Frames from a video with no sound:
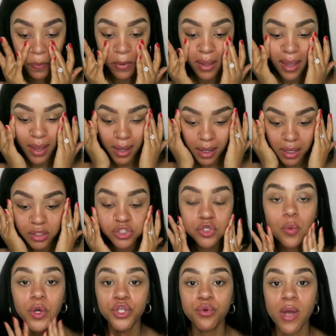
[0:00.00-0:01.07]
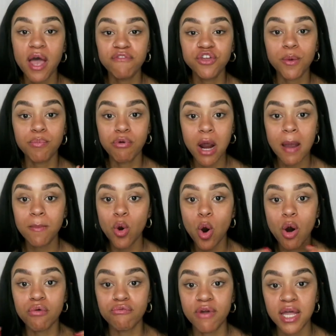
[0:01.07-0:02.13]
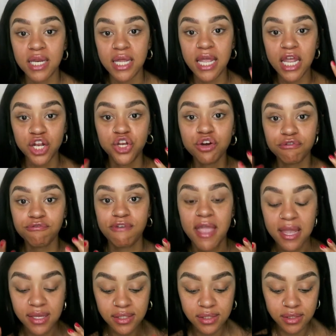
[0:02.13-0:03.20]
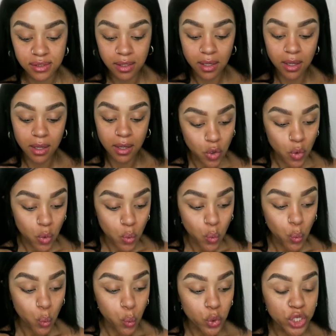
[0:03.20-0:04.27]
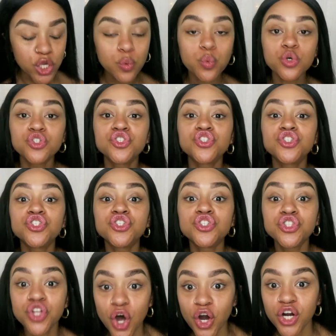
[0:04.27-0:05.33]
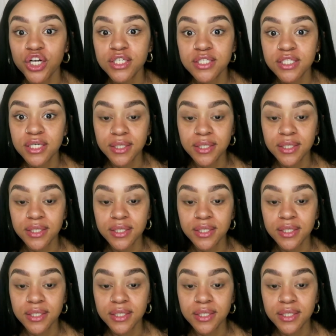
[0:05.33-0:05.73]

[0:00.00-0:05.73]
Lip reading: Okay, so when you have your primer already in your face, we will start